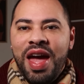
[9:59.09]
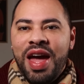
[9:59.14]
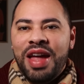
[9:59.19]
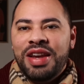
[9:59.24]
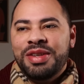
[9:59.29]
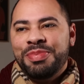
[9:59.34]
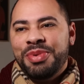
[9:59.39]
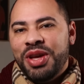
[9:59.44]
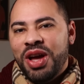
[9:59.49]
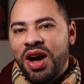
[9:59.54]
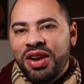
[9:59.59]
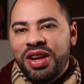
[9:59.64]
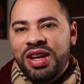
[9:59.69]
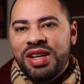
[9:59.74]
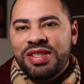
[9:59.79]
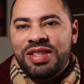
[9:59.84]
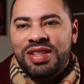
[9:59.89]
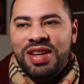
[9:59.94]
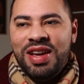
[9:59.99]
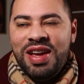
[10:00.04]
And to be
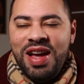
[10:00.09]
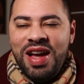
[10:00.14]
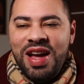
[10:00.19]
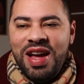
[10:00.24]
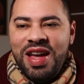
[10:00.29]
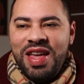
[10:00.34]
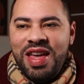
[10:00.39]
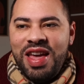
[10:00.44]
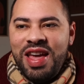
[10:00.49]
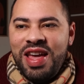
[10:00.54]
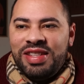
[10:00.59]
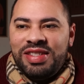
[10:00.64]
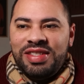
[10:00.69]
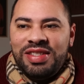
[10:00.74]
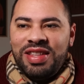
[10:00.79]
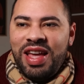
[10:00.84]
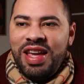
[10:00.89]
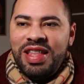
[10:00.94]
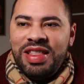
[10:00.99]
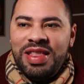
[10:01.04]
honest,
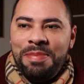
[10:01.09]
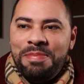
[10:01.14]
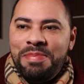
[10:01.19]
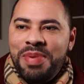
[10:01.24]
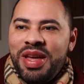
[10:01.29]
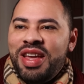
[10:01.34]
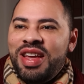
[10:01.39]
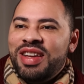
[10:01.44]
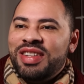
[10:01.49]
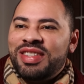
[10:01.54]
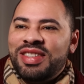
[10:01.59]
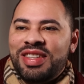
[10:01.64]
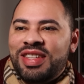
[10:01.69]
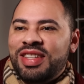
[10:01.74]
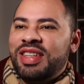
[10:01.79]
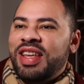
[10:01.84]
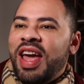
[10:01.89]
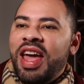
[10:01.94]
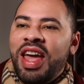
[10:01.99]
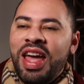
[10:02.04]
it's like the
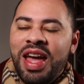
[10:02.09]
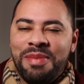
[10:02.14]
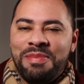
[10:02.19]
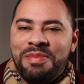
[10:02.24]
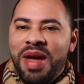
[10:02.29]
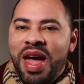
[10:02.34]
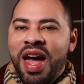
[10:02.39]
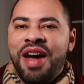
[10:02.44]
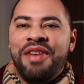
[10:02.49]
biggest scam